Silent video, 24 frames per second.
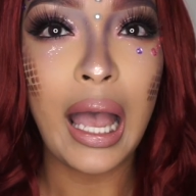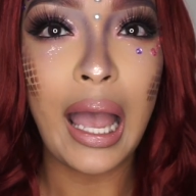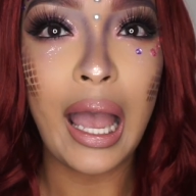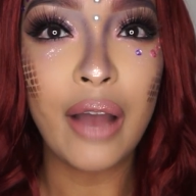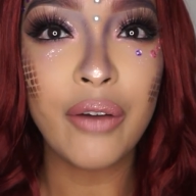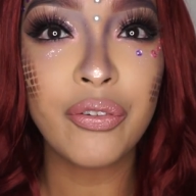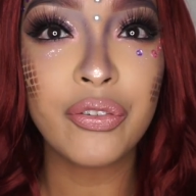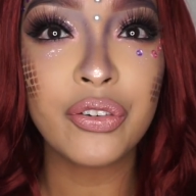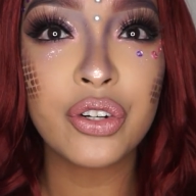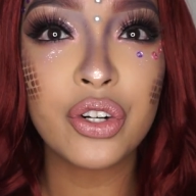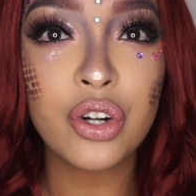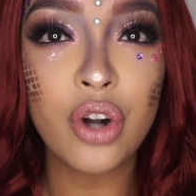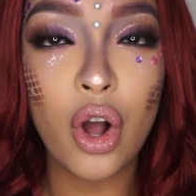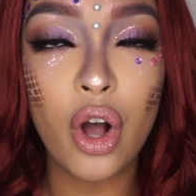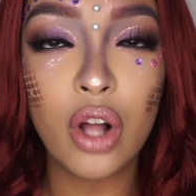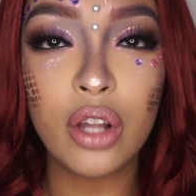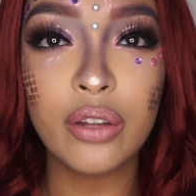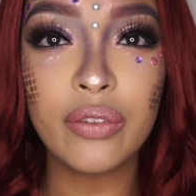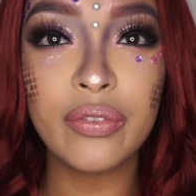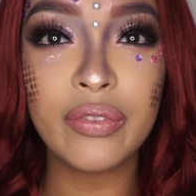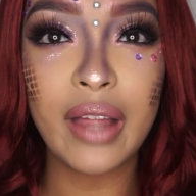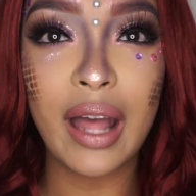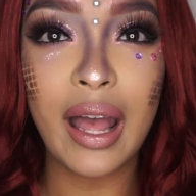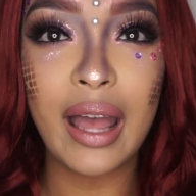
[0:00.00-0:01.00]
After
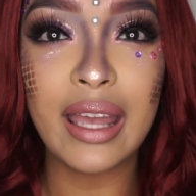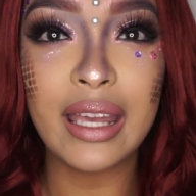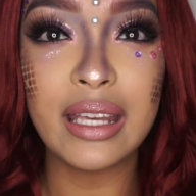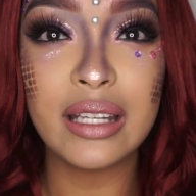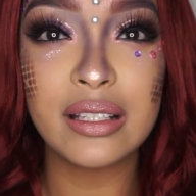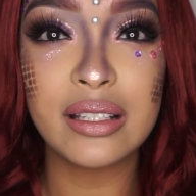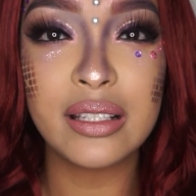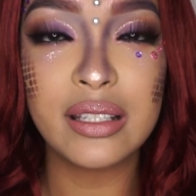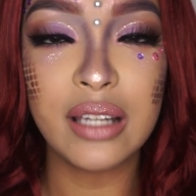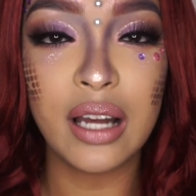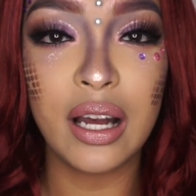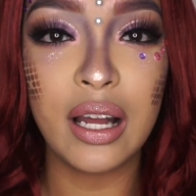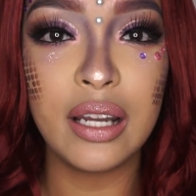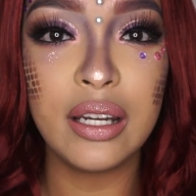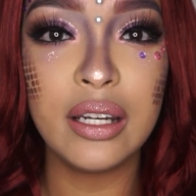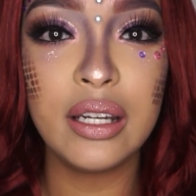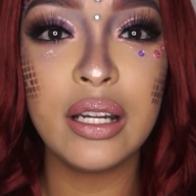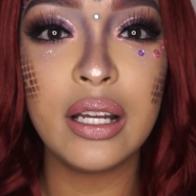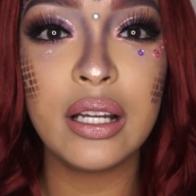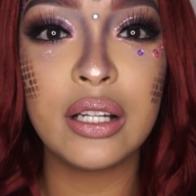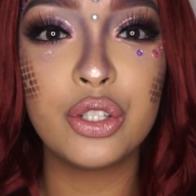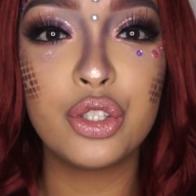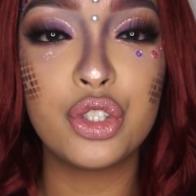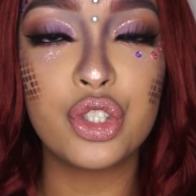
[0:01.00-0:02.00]
all of that is
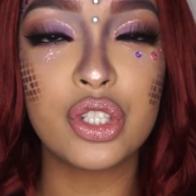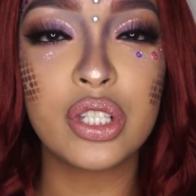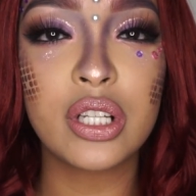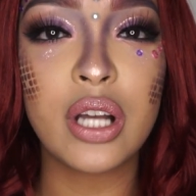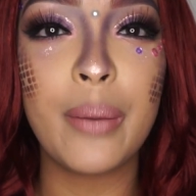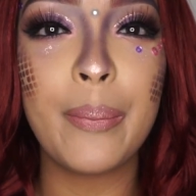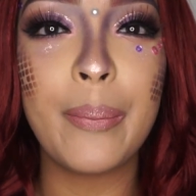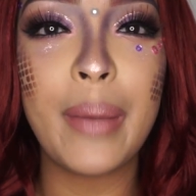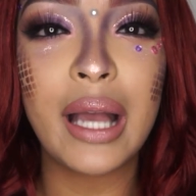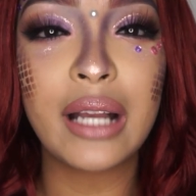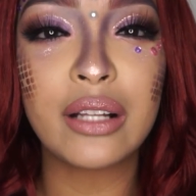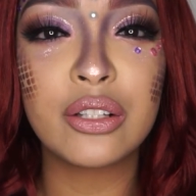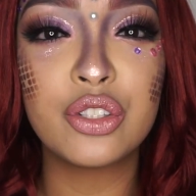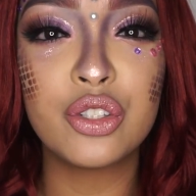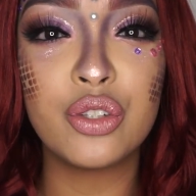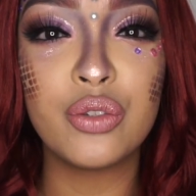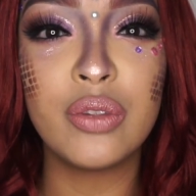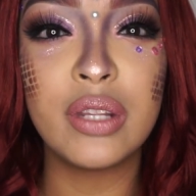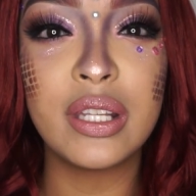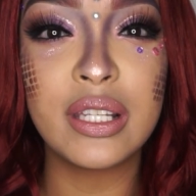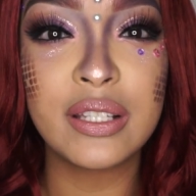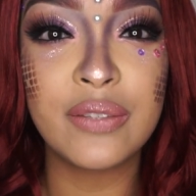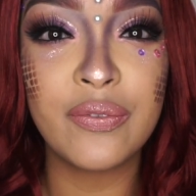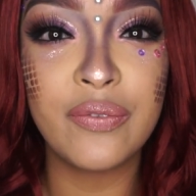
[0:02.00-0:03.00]
done, just come back to
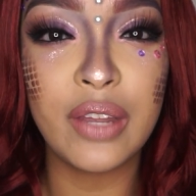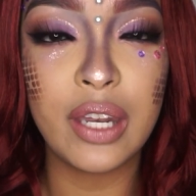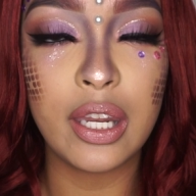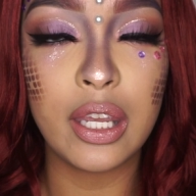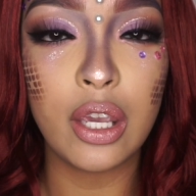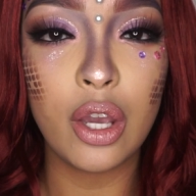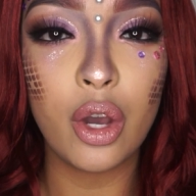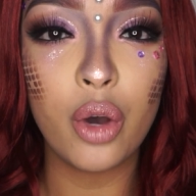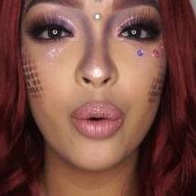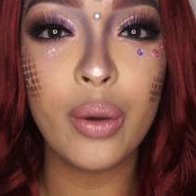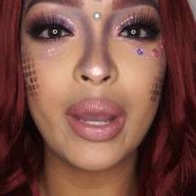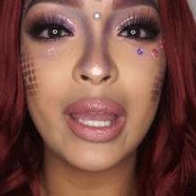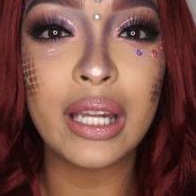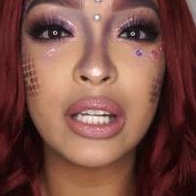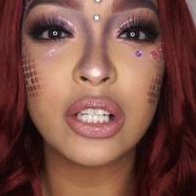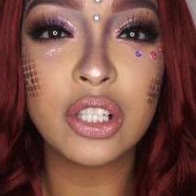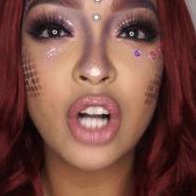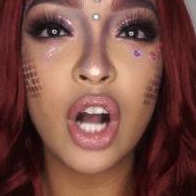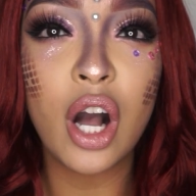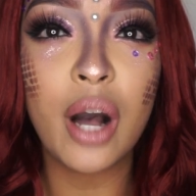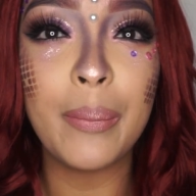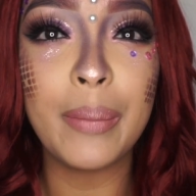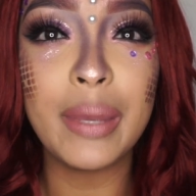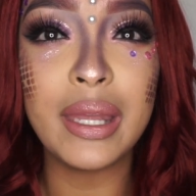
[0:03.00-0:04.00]
this video and
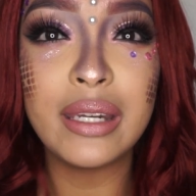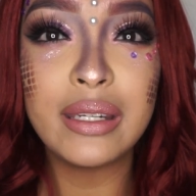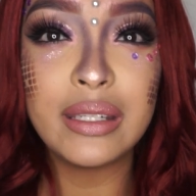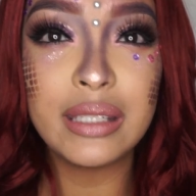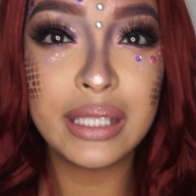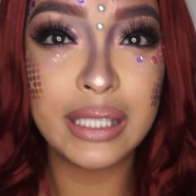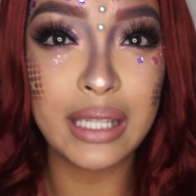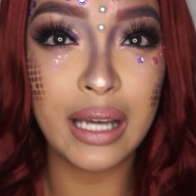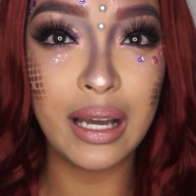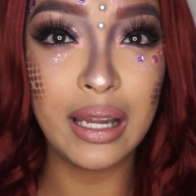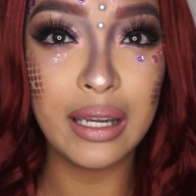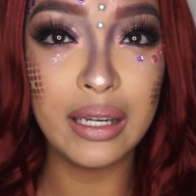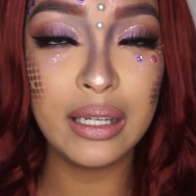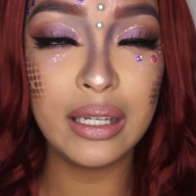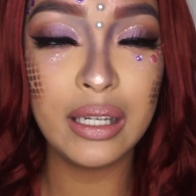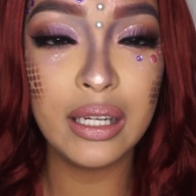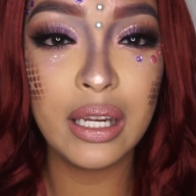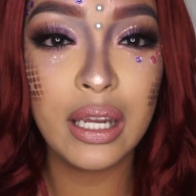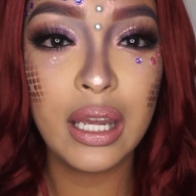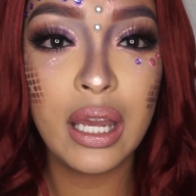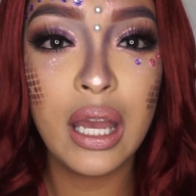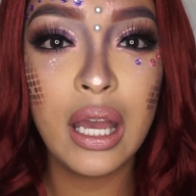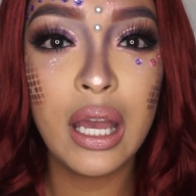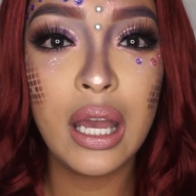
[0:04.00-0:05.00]
comment
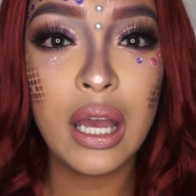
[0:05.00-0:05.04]
done